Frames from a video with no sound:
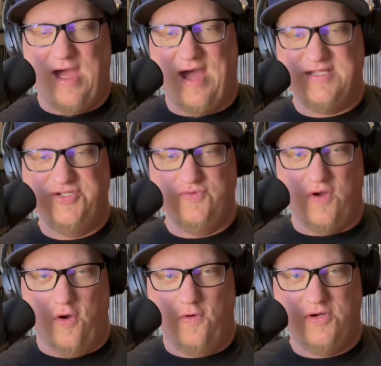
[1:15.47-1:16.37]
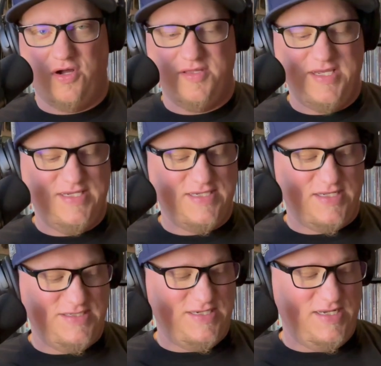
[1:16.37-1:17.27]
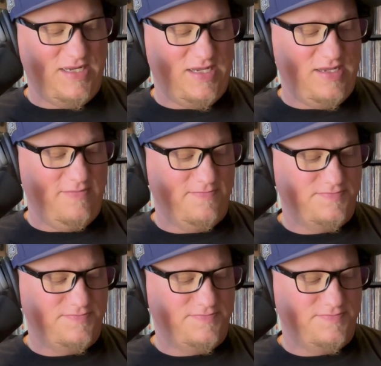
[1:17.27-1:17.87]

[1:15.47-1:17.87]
I do own all these on CD,